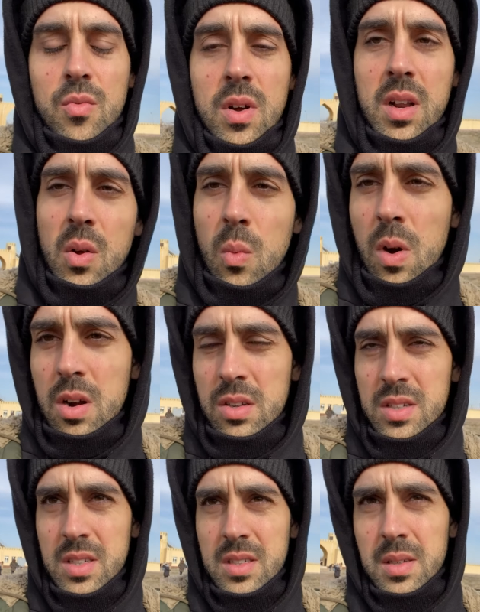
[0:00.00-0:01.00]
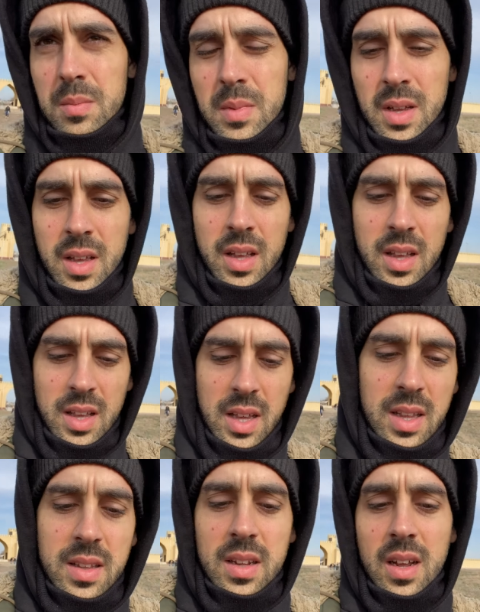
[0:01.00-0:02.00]
running water system
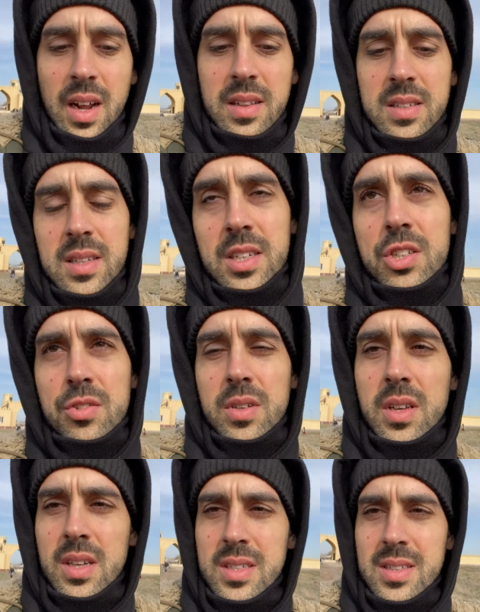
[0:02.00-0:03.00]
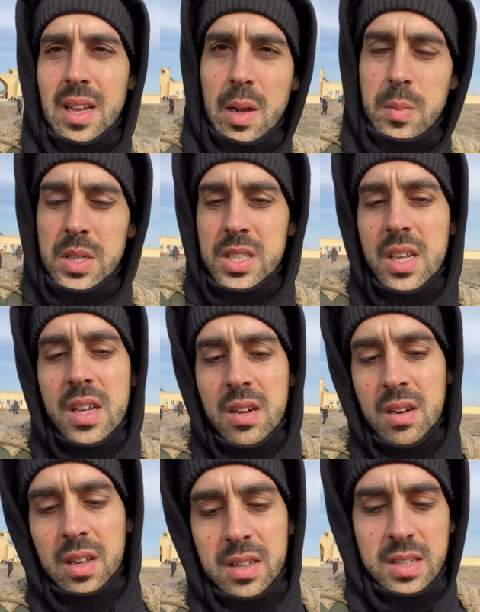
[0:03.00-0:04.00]
in the ninth century established
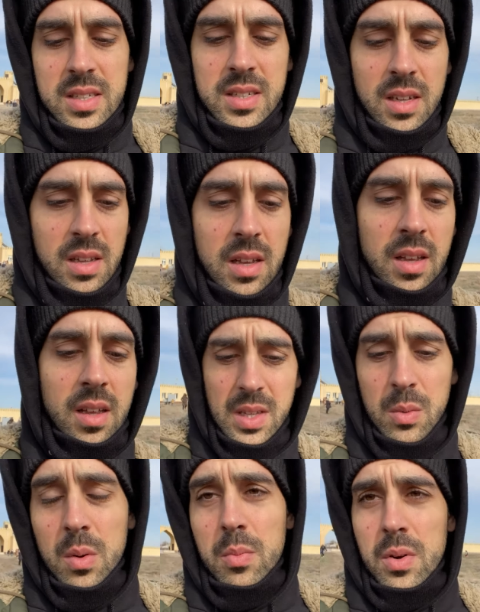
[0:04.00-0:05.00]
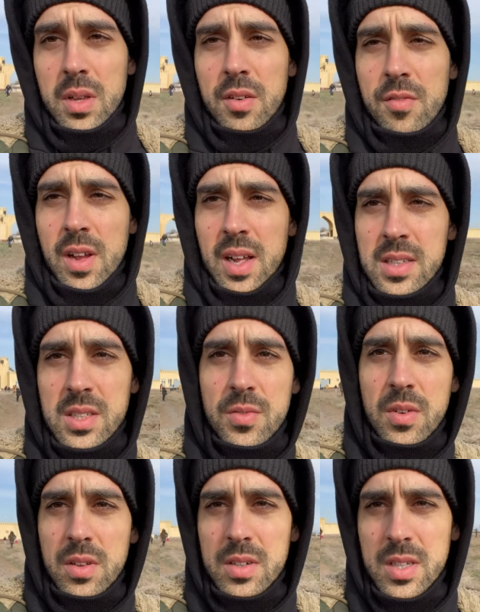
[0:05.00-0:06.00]
here in this city. They were pretty advanced
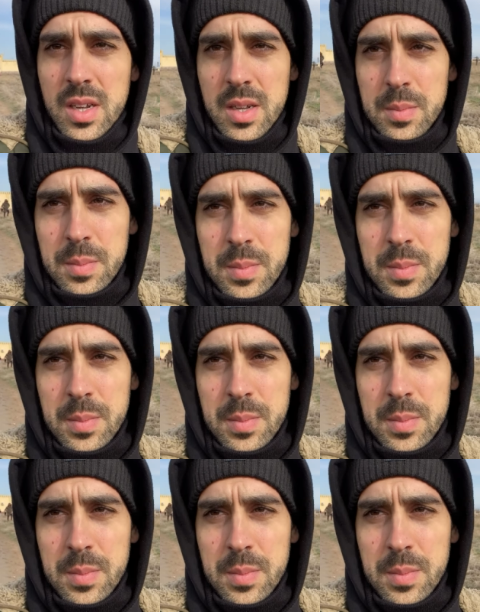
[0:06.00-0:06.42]
for their time.